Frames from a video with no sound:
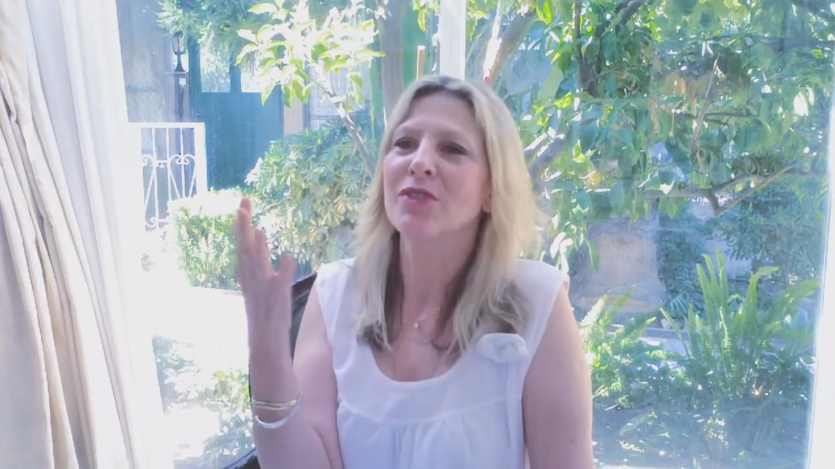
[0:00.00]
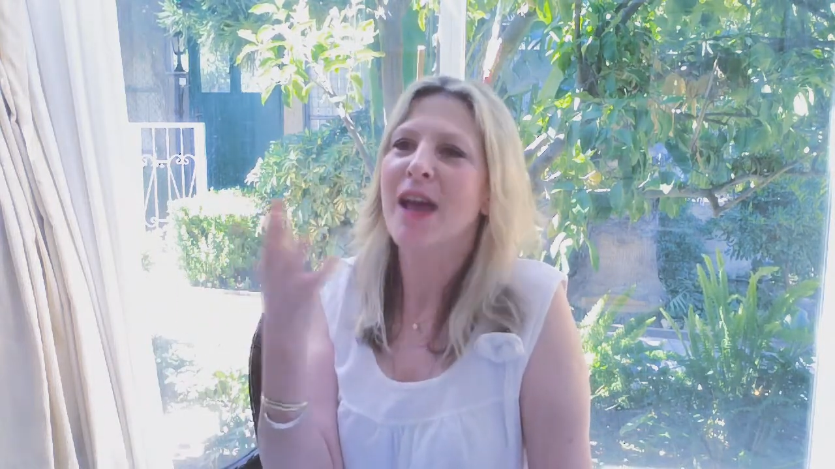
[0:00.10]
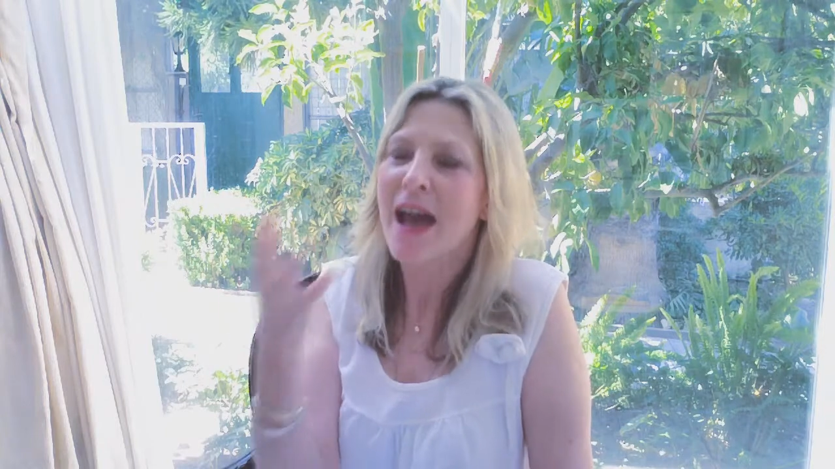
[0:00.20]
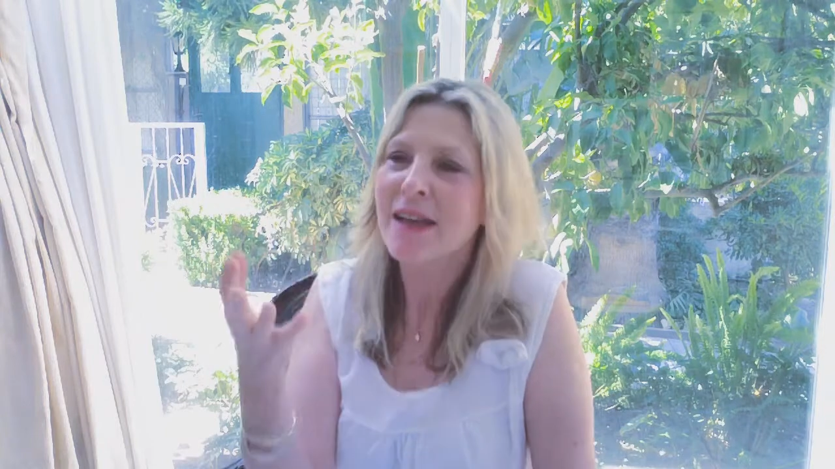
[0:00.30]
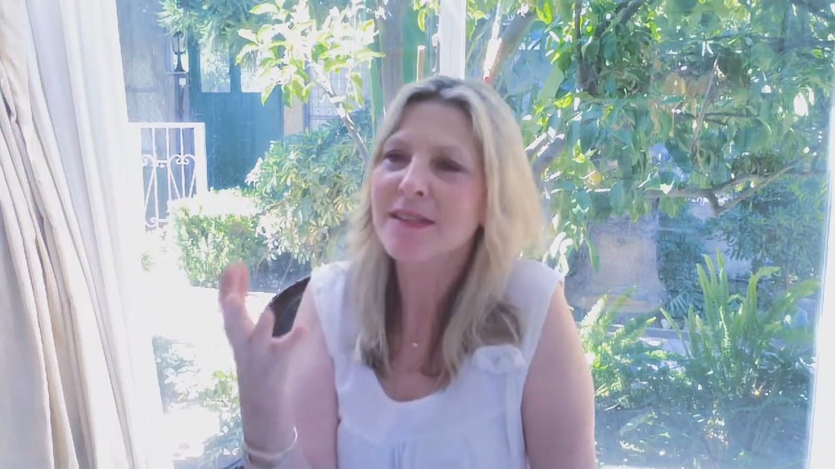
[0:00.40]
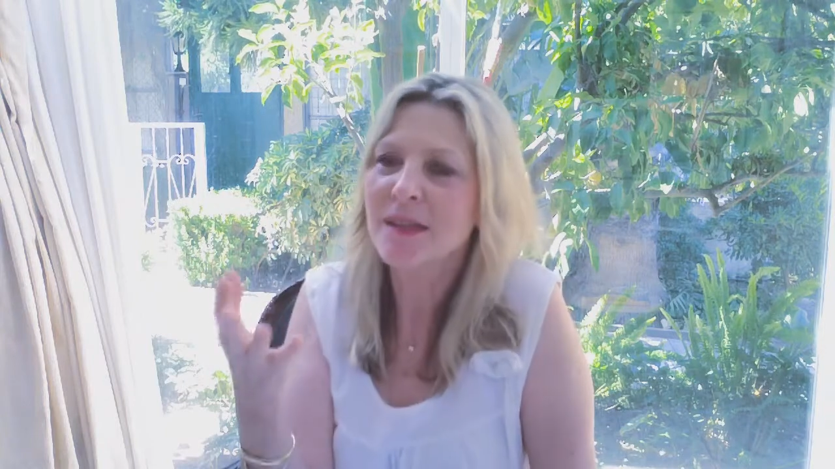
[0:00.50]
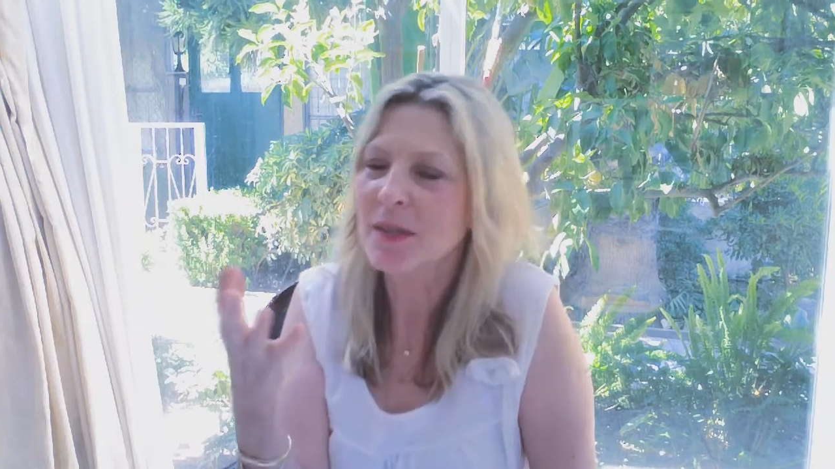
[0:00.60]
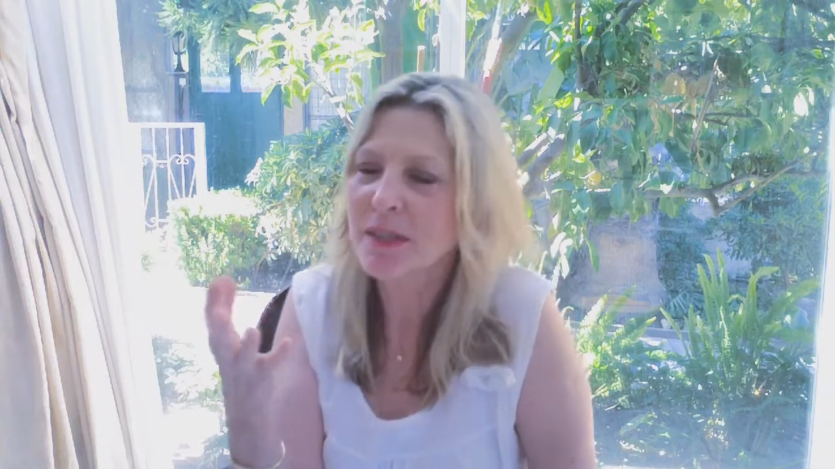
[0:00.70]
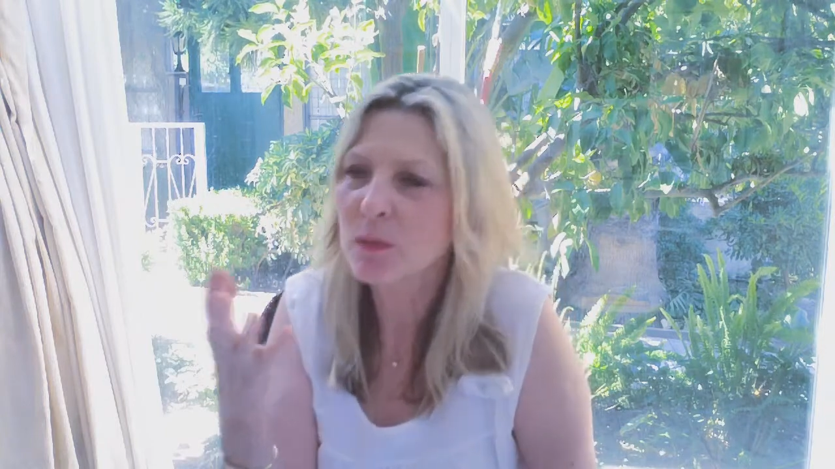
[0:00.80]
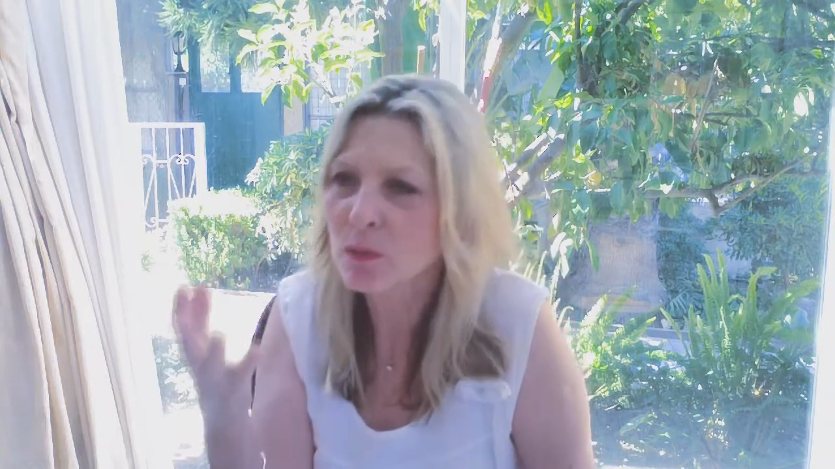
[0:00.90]
So I asked him,
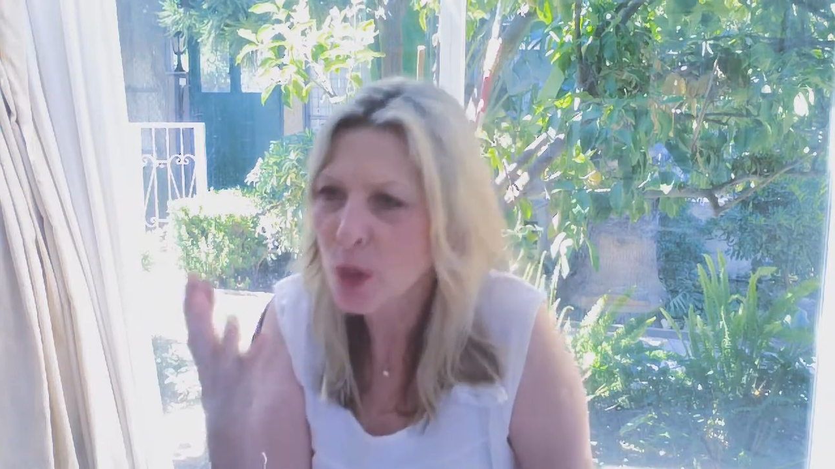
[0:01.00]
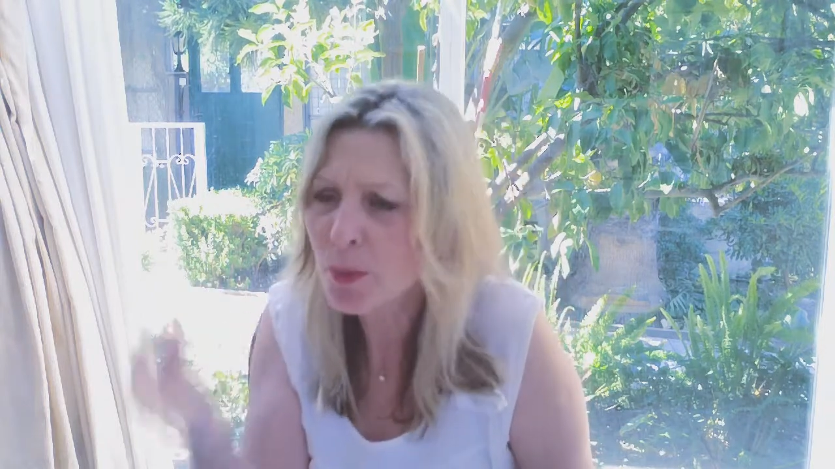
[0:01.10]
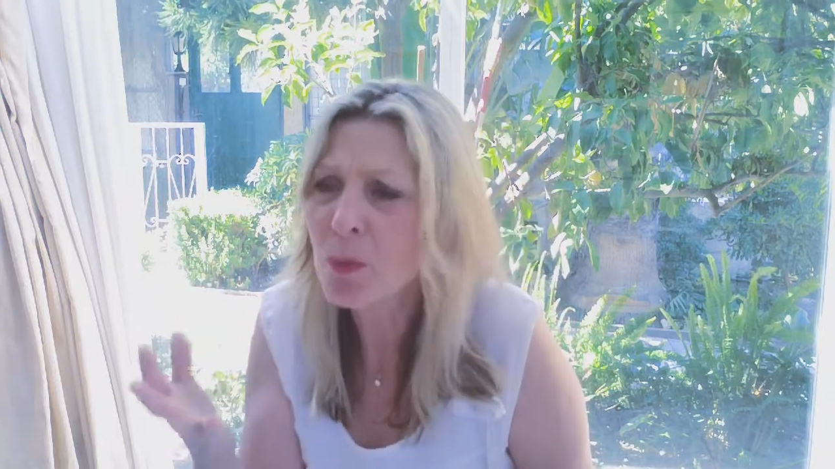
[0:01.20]
I said, Robert,